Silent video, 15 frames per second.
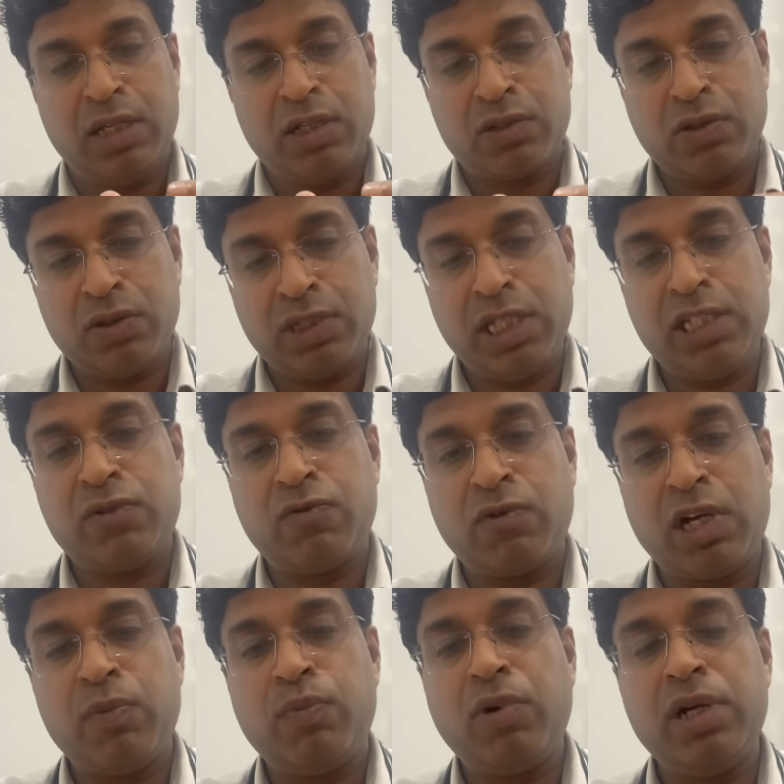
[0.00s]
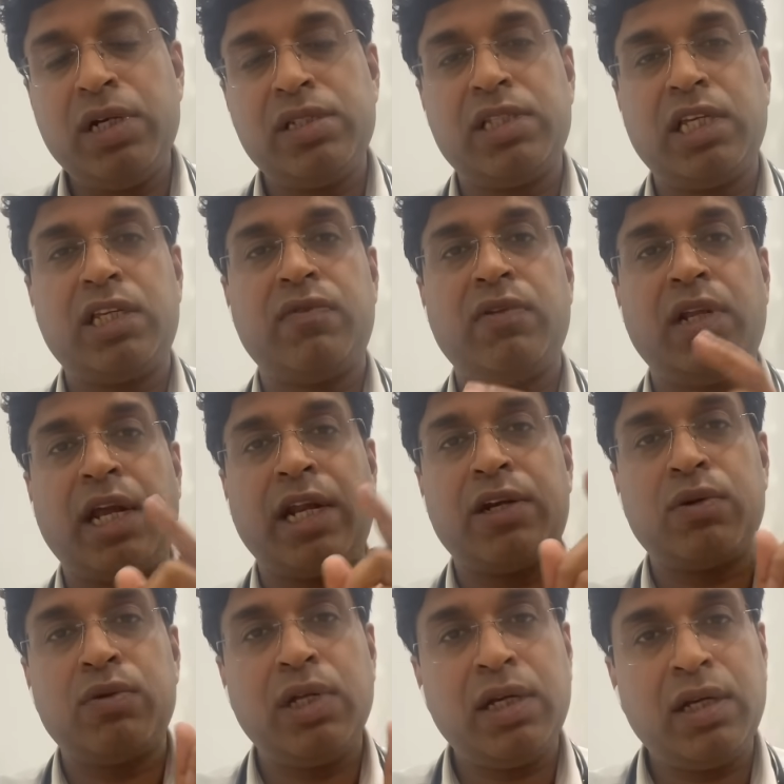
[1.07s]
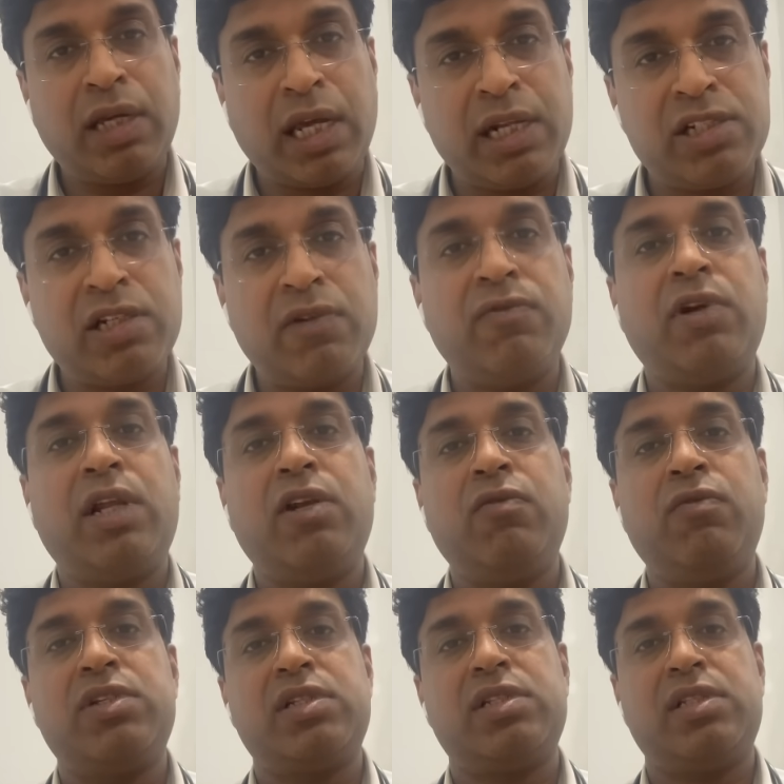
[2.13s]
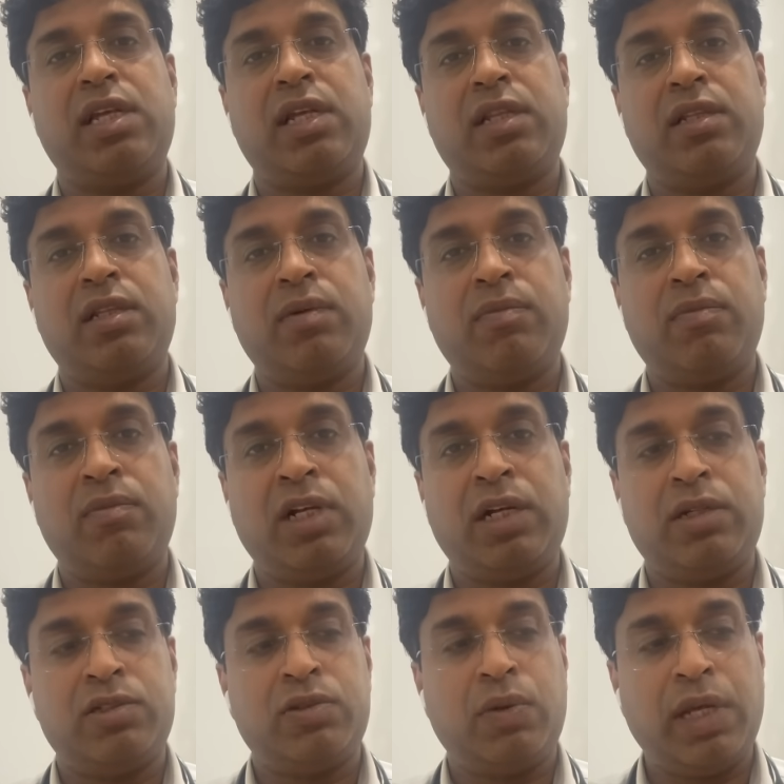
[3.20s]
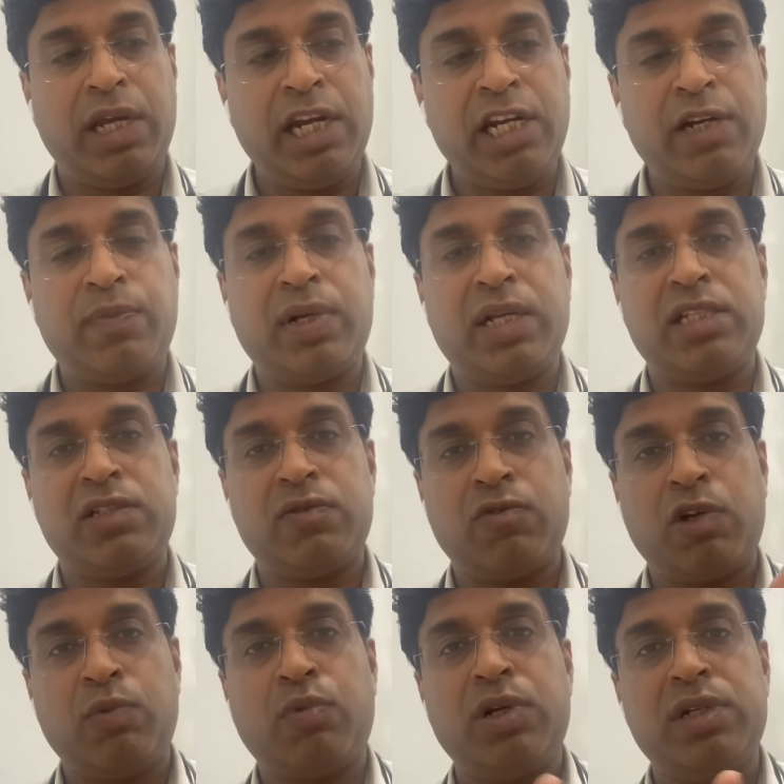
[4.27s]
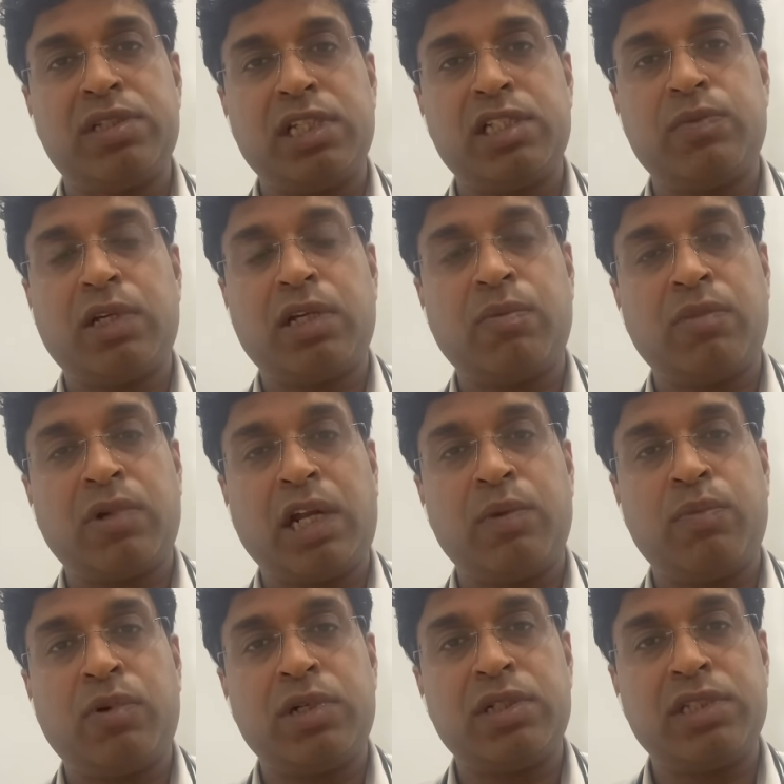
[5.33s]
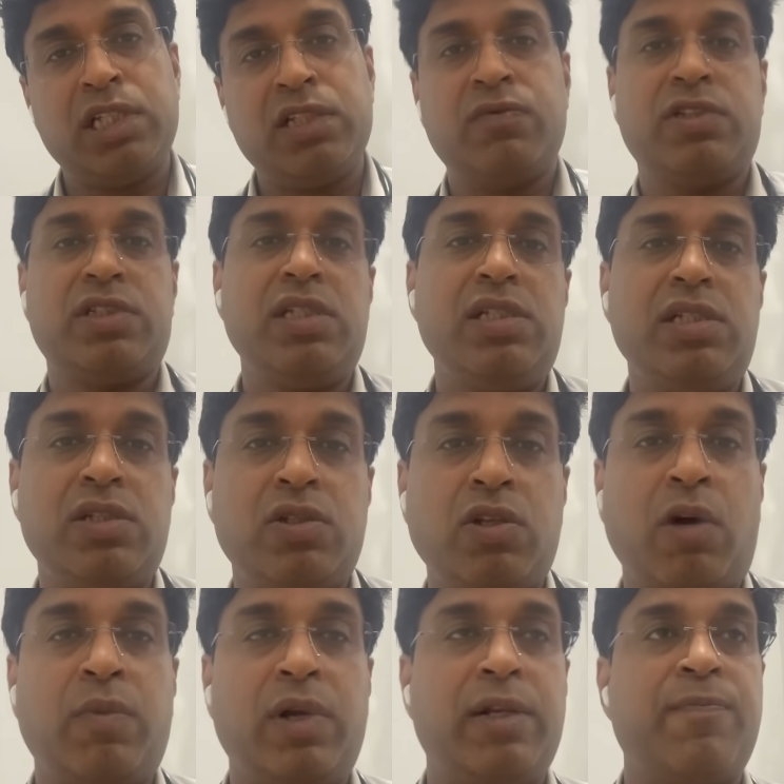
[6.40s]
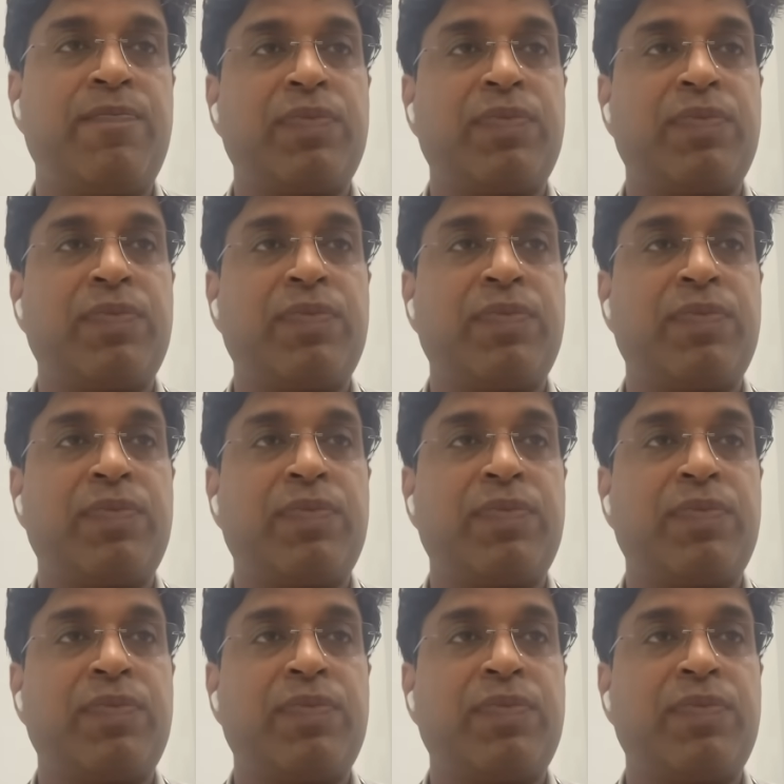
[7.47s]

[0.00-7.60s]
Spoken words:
So this 1.6 will add to the calcium value which is there in the blood. So 8 plus 1.6 become 9.6, which is normal.